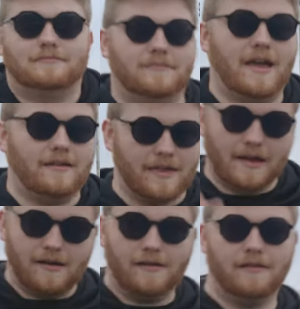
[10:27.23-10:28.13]
they, they
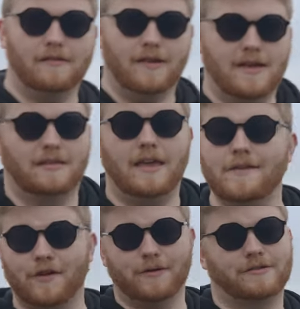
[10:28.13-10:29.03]
are it.
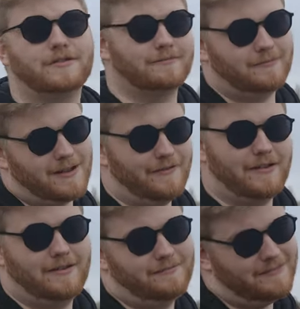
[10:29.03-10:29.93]
Evo owners, I
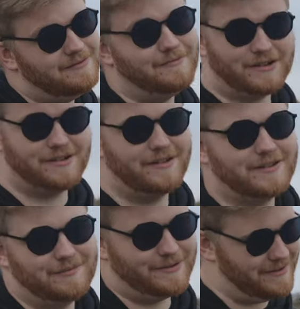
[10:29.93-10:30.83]
think, are much
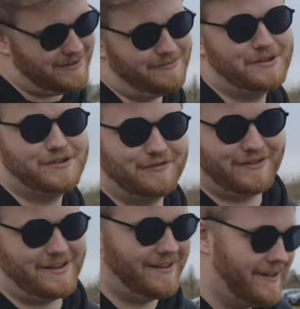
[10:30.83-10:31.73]
nicer, but I'll be shot for
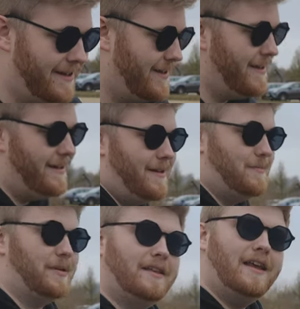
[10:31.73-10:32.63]
that.
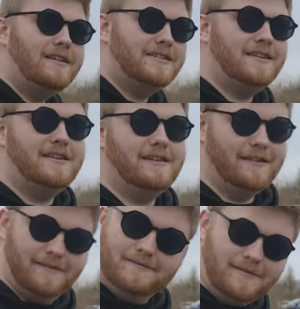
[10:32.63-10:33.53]
But the Legacy
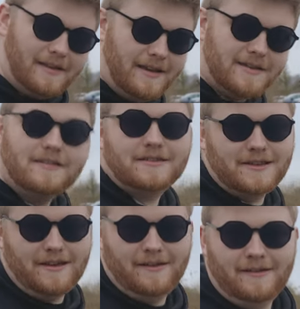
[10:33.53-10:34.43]
is
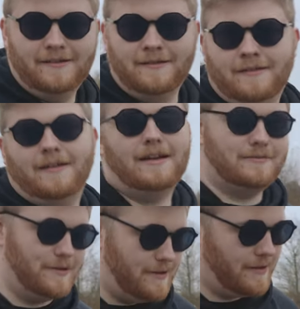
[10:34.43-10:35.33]
understated, and
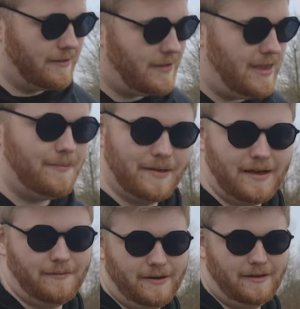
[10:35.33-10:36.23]
we keep it
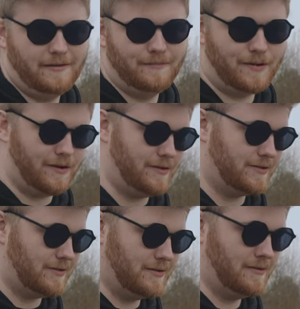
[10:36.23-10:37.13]
that way
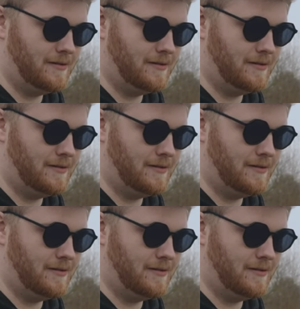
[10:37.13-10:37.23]
because